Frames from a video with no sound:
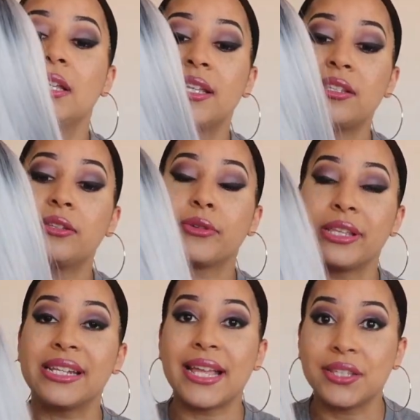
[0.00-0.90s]
This is a
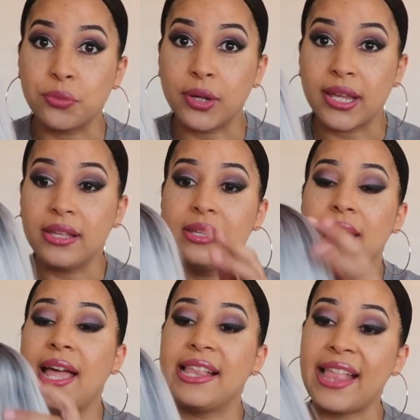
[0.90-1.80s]
really nice wig.
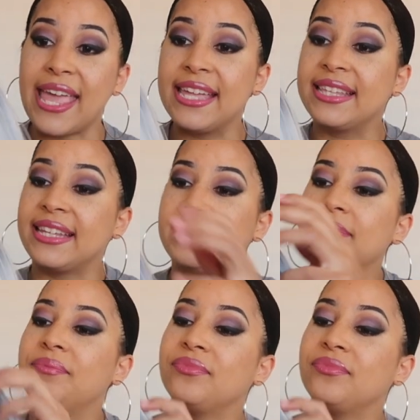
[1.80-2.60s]
I liked it.